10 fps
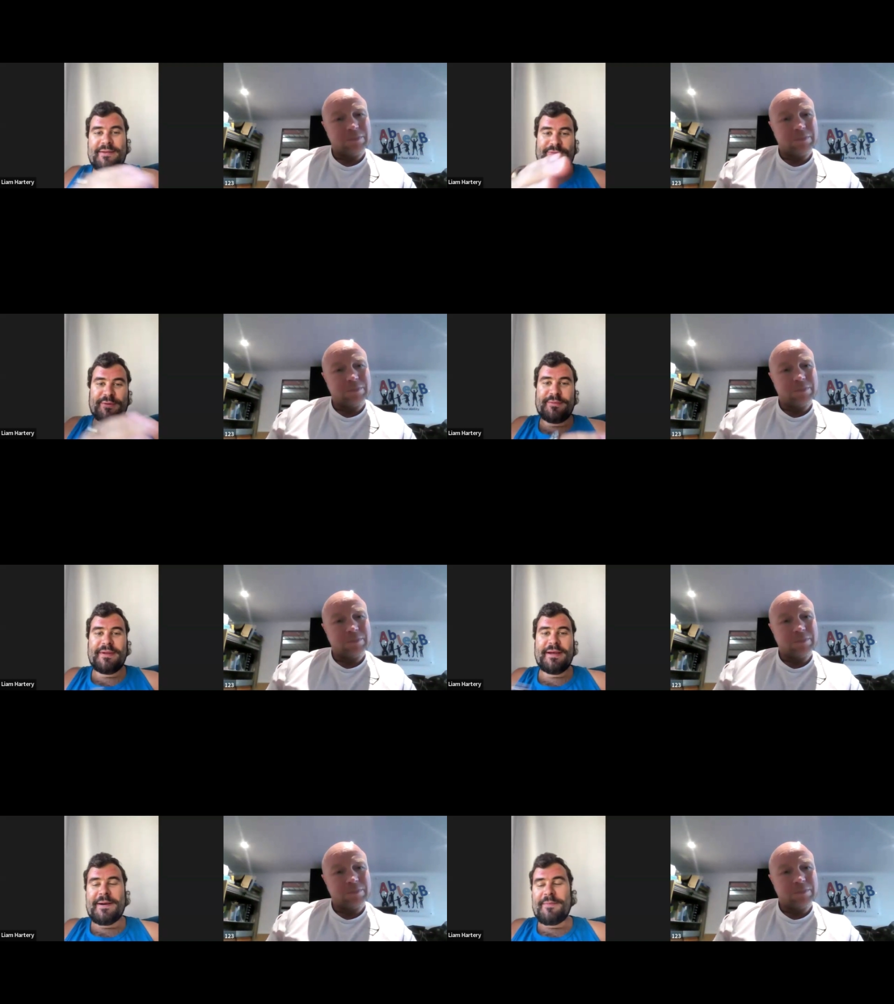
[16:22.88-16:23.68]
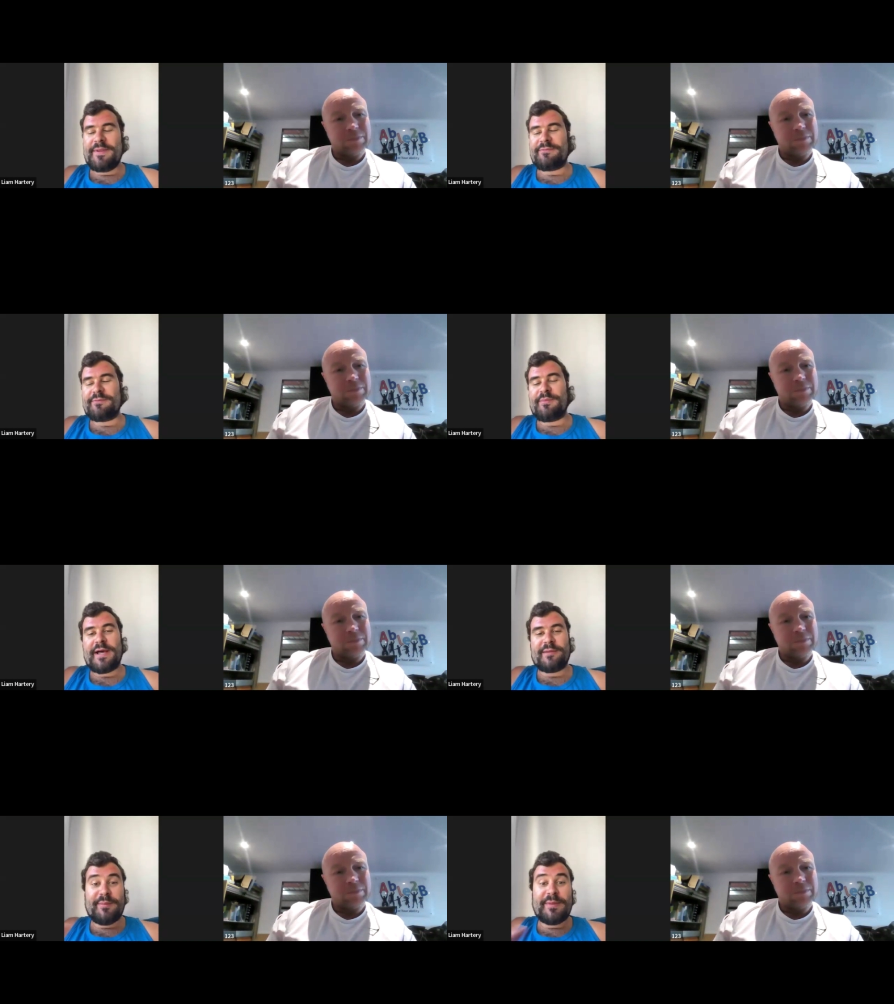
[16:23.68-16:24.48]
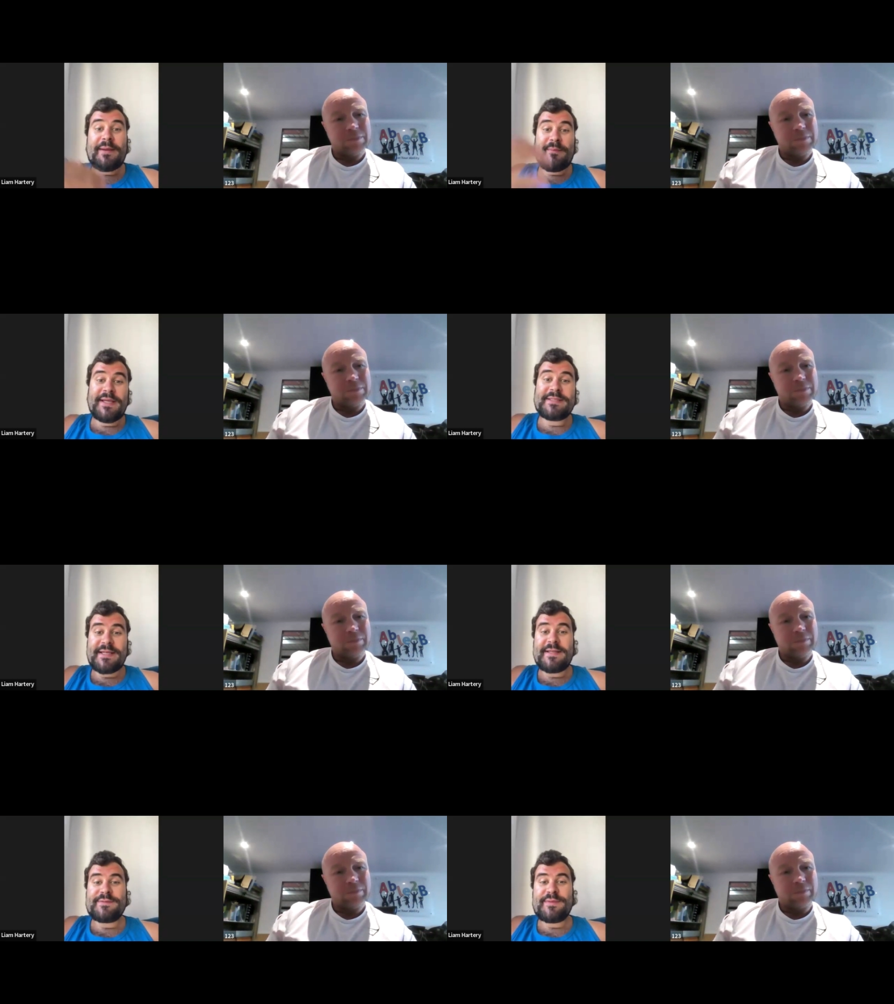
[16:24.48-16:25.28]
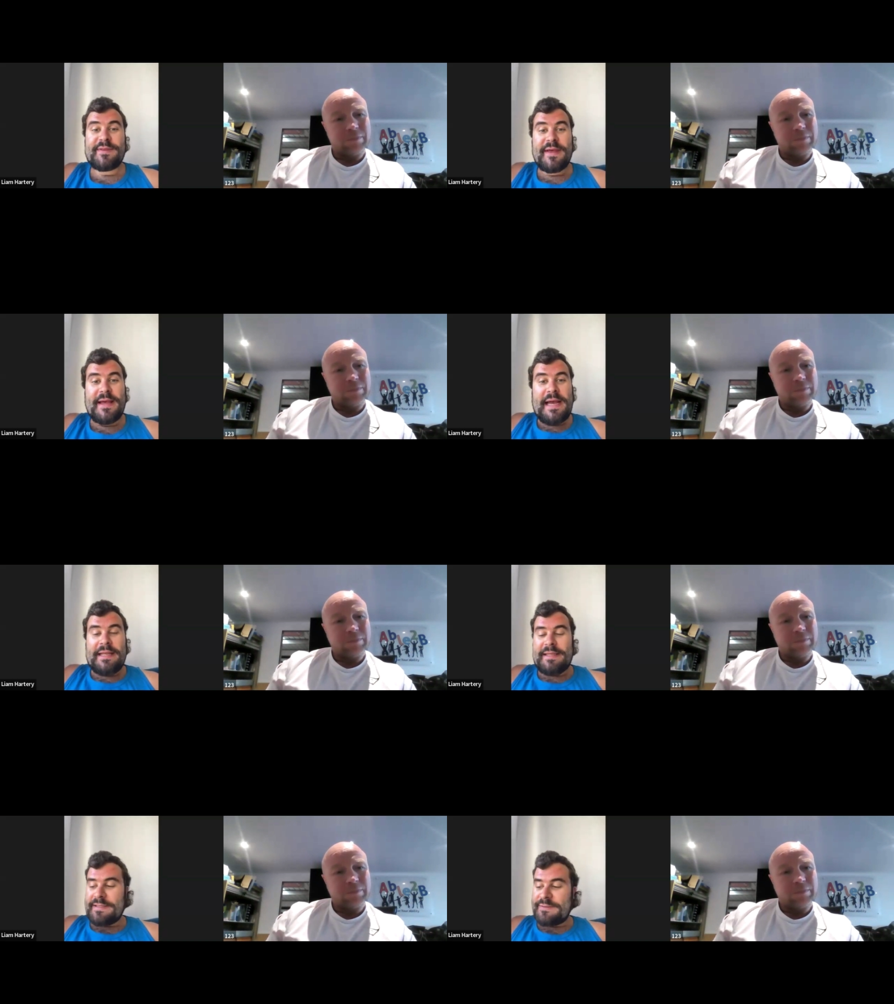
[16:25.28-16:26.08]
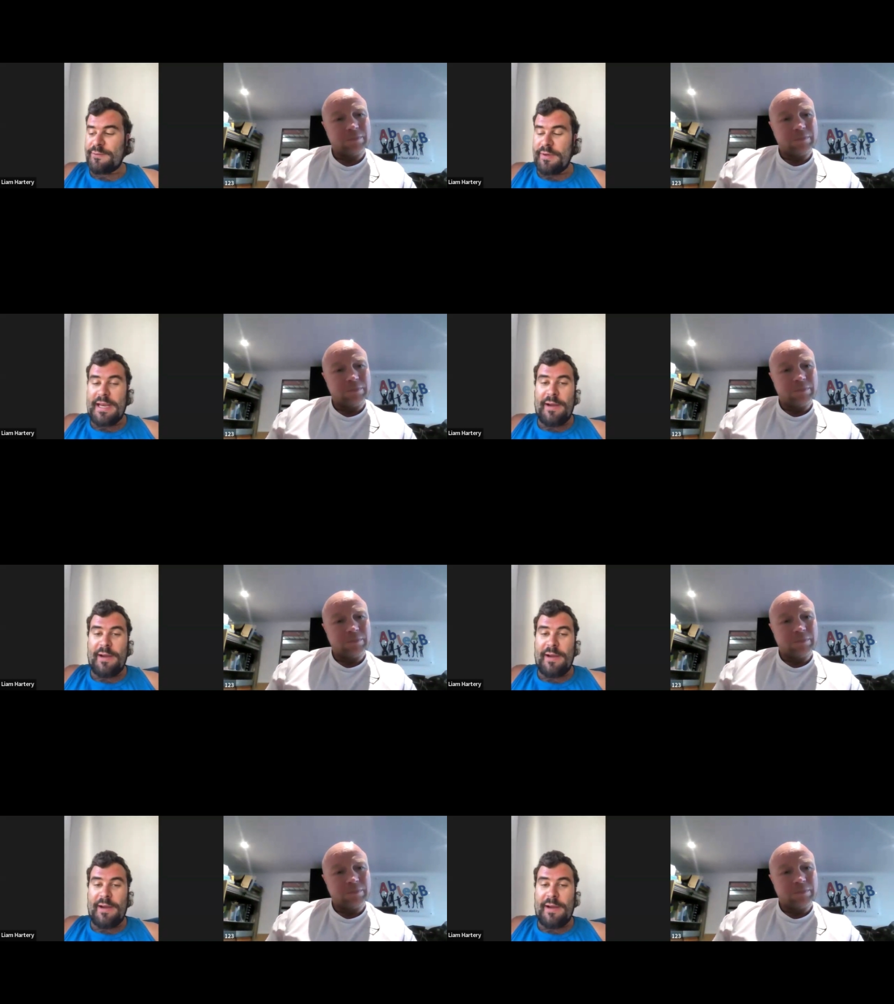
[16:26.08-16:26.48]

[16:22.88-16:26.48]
Speaker 1: a different um, different pathway. But that makes sense with that story.